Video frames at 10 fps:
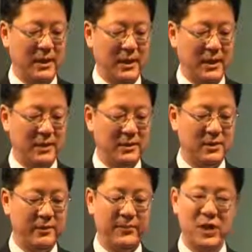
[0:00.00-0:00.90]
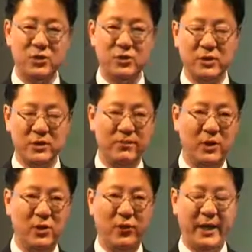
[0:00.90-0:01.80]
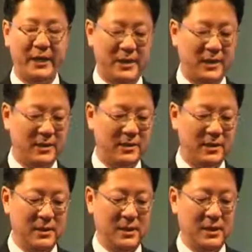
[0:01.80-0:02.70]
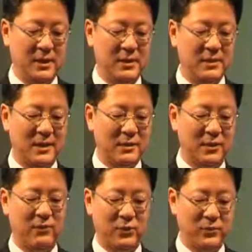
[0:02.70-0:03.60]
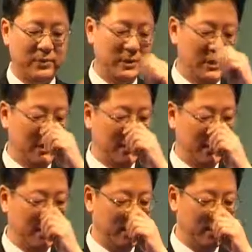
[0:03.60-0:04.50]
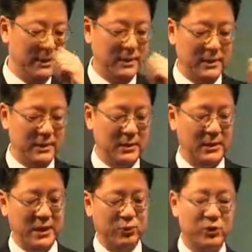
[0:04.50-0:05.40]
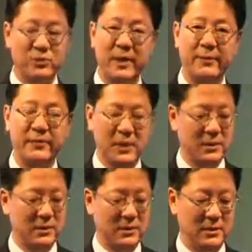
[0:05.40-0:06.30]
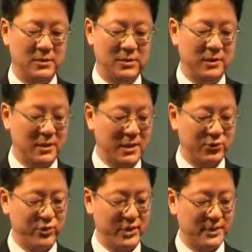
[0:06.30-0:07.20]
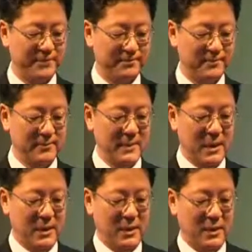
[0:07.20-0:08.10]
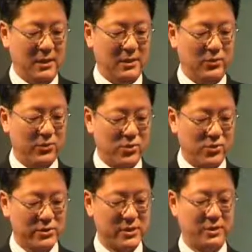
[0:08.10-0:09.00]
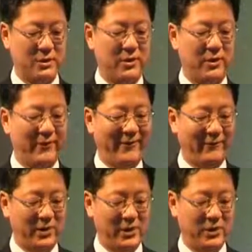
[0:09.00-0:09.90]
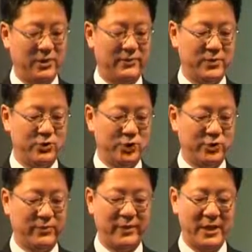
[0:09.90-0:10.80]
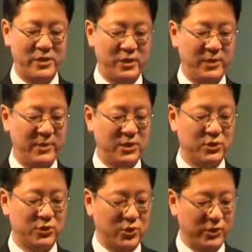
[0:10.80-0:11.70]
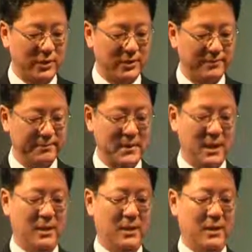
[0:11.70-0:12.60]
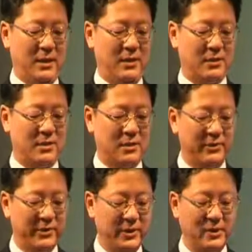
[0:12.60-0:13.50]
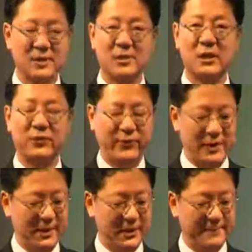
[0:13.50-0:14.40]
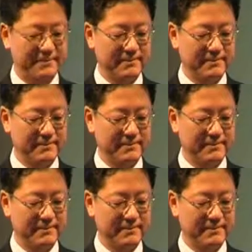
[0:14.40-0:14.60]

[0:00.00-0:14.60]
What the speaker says: And the patient is below 18, is not approved in the eculizumab in certain countries. And of course, availability of a suitable HLA matched donor and the concomitant cytopenia